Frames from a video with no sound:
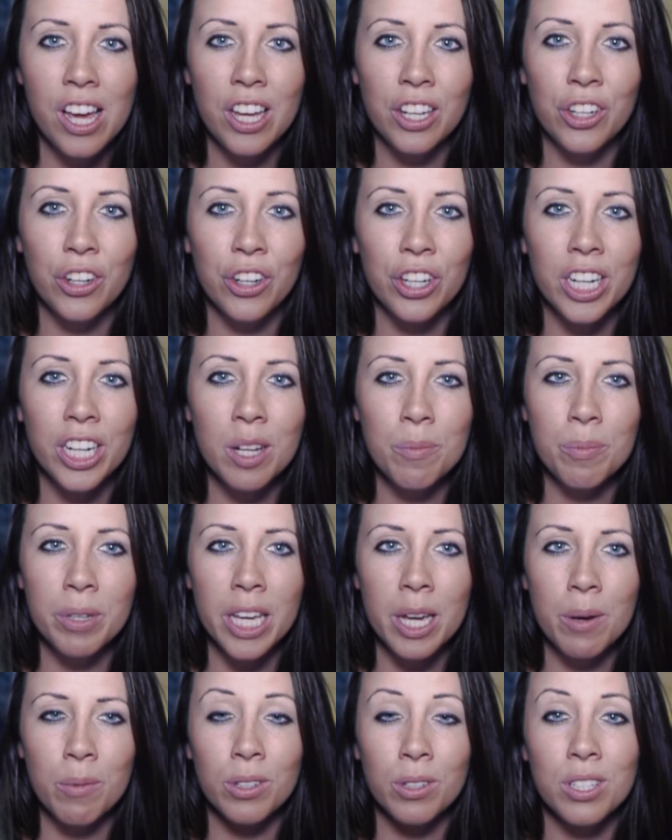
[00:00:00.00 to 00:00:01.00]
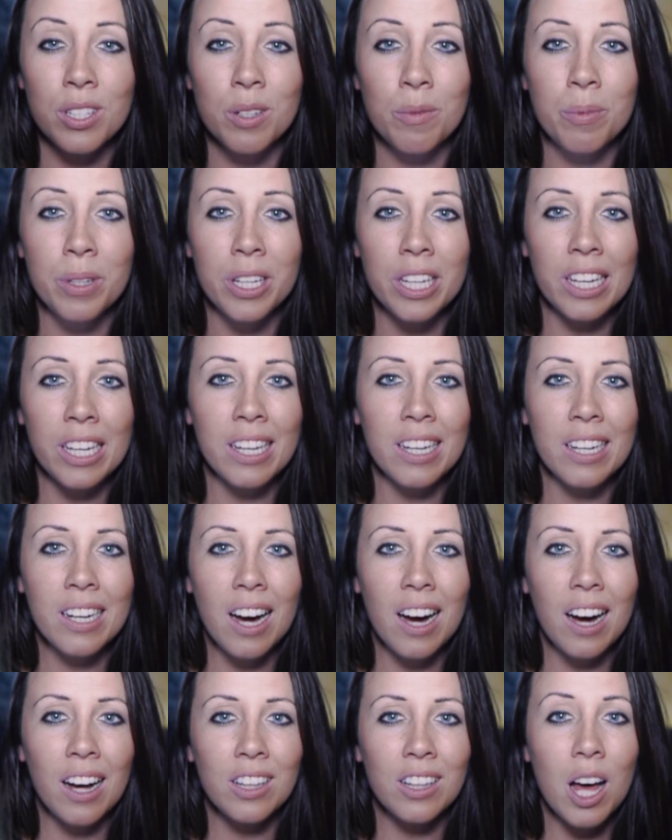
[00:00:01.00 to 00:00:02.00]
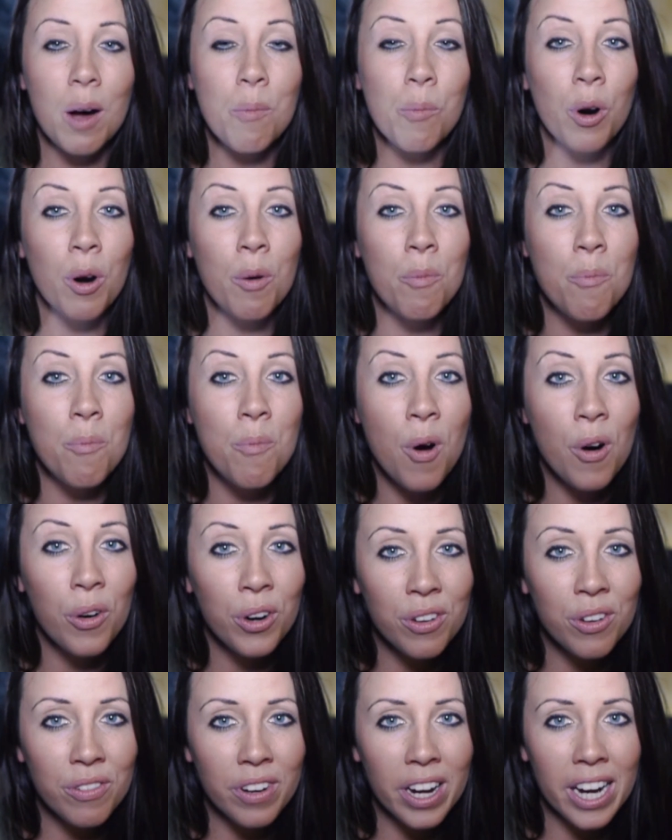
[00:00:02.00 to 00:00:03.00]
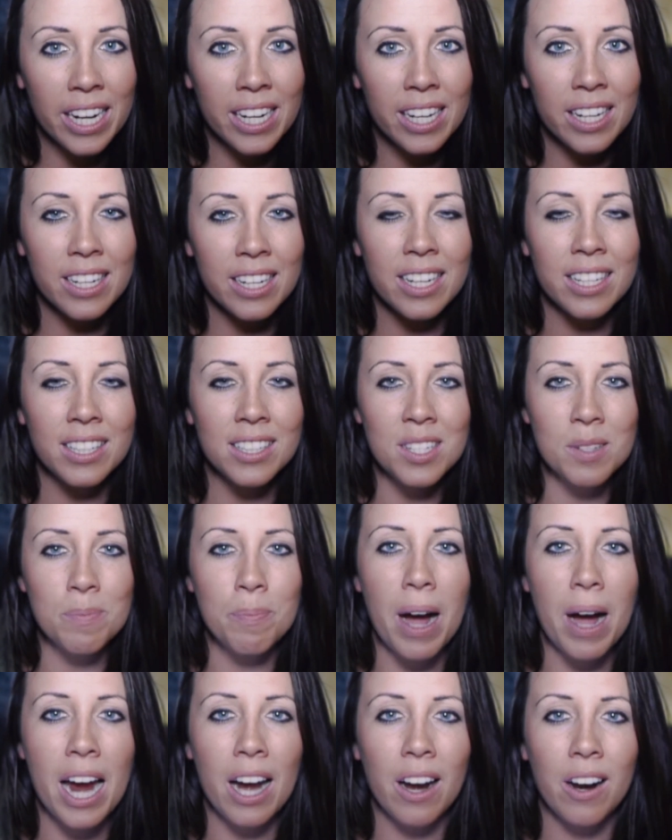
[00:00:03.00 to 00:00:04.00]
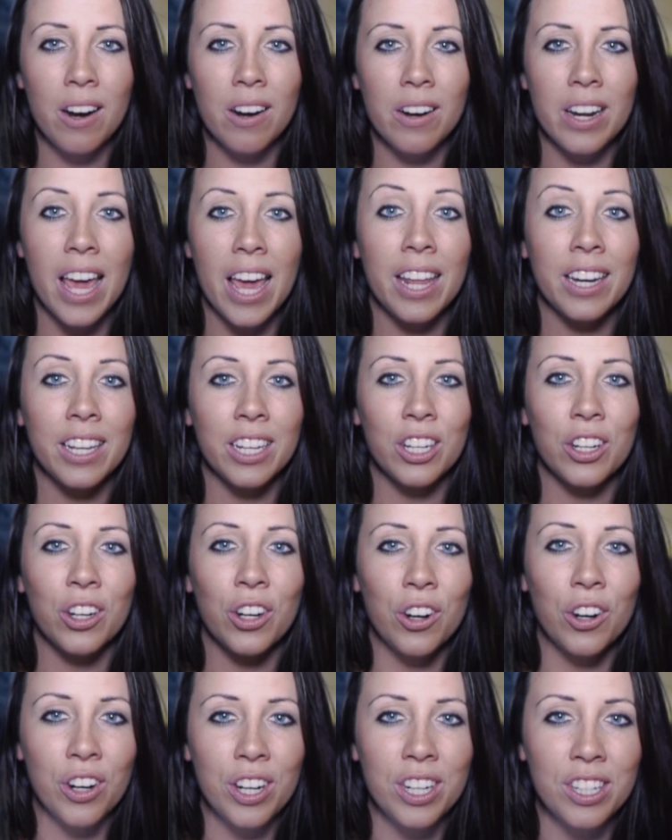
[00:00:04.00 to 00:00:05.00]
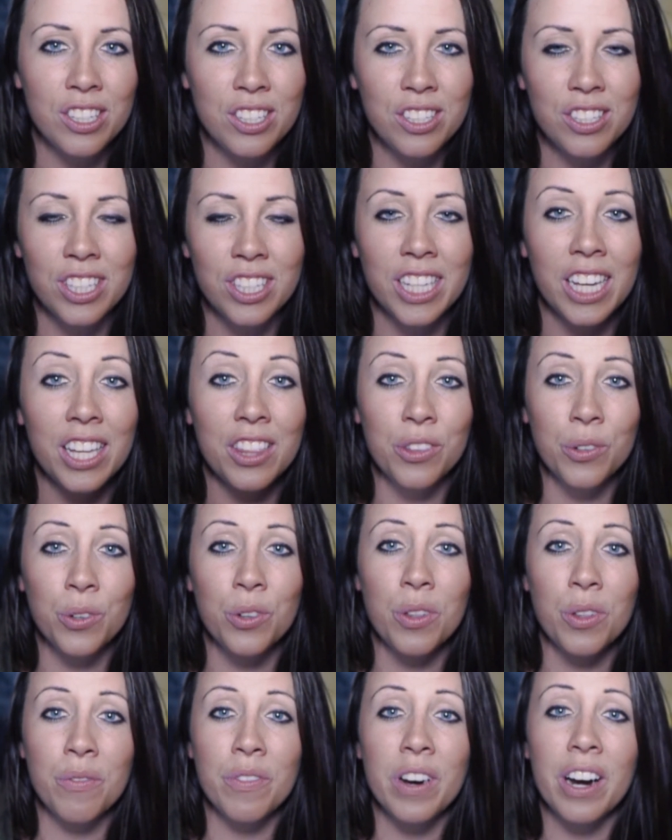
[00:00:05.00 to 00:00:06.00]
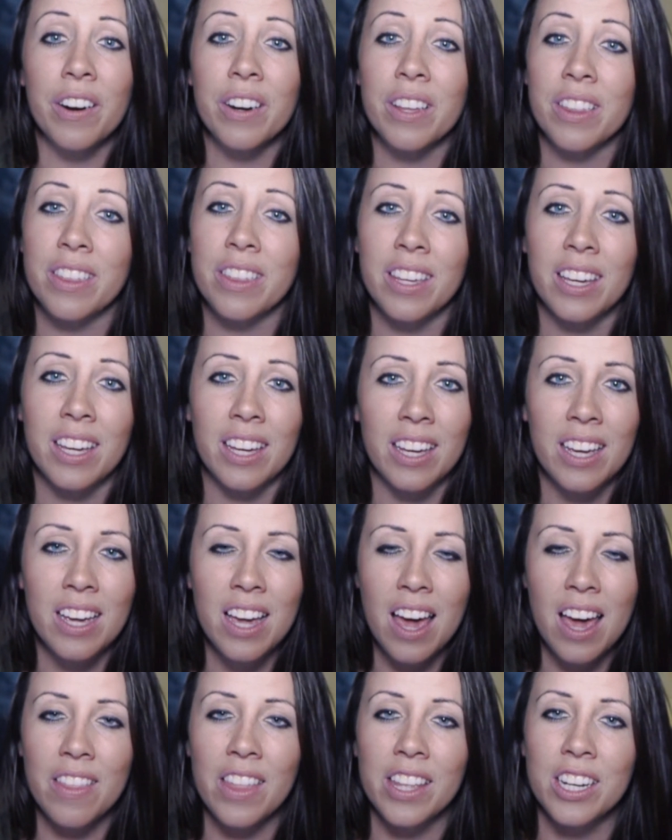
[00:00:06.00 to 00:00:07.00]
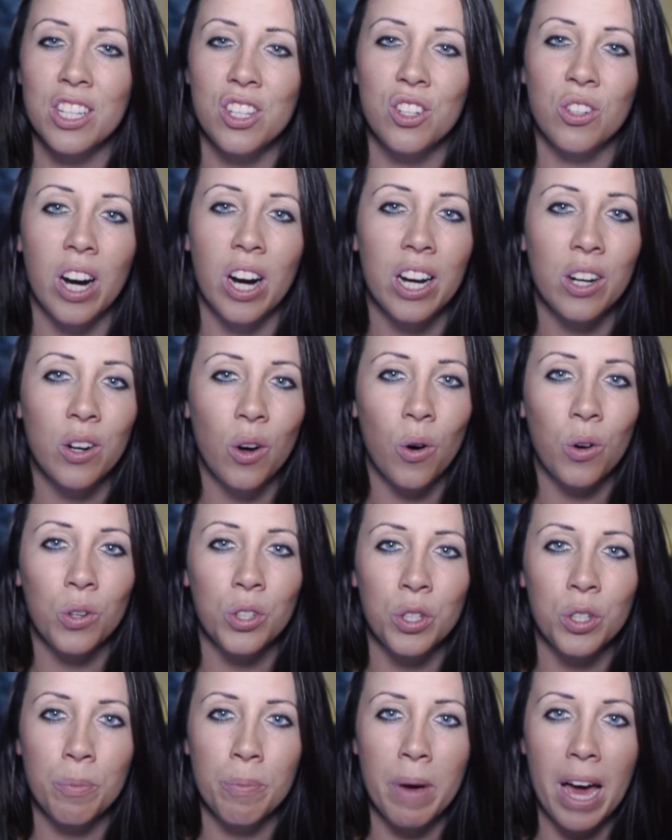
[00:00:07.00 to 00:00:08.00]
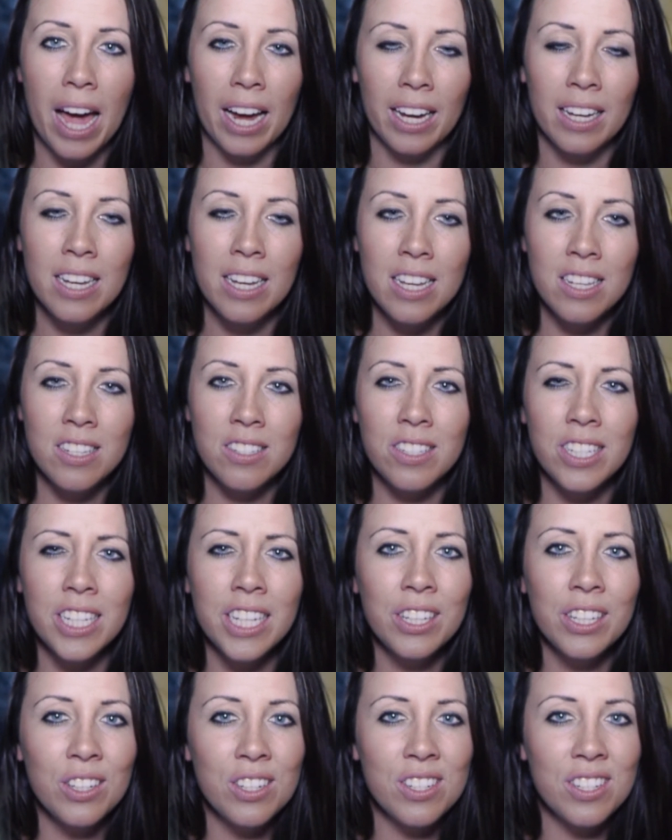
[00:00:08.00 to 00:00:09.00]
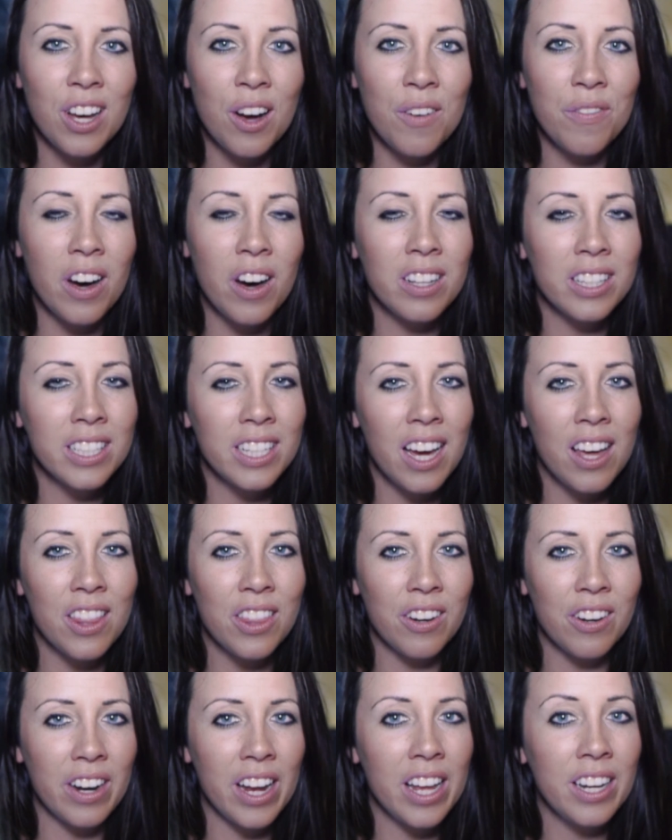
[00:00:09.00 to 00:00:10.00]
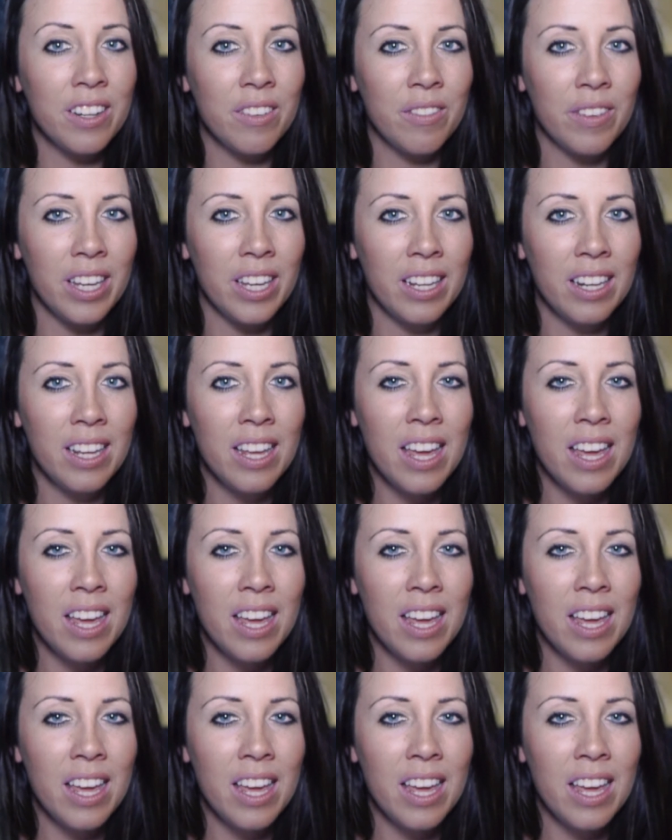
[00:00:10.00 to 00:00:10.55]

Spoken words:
you're going to be able to be a lot more motivated, inspired, and encouraged to get through the very thing that is trying to hold you back. See yourself on the other end of it